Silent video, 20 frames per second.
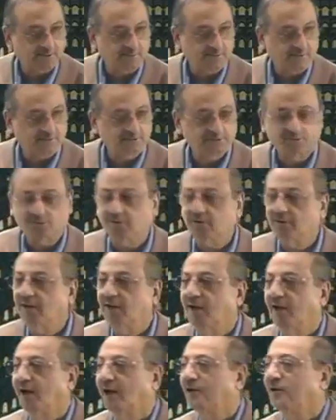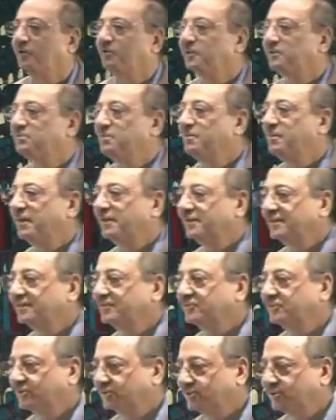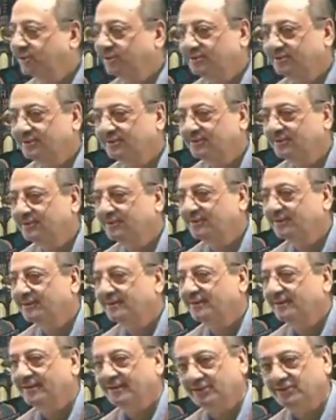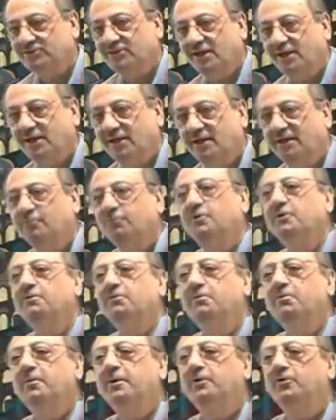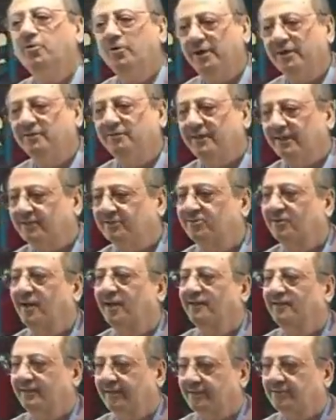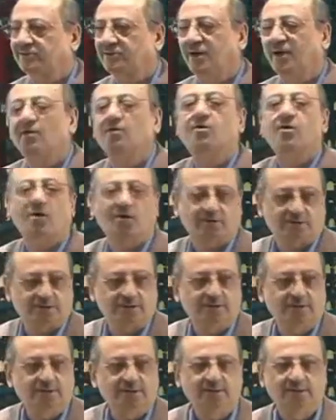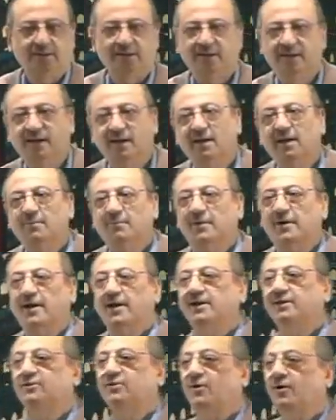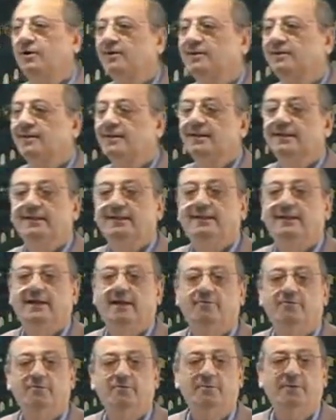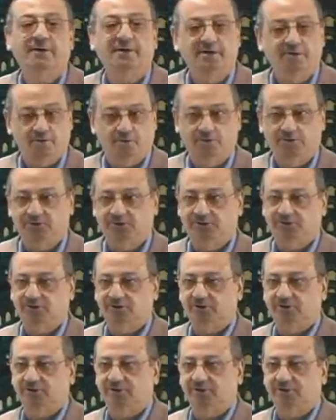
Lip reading: mausul. Are you with me, brothers and sisters? Inshallah, we will be doing things like this a lot. But I thought everybody knows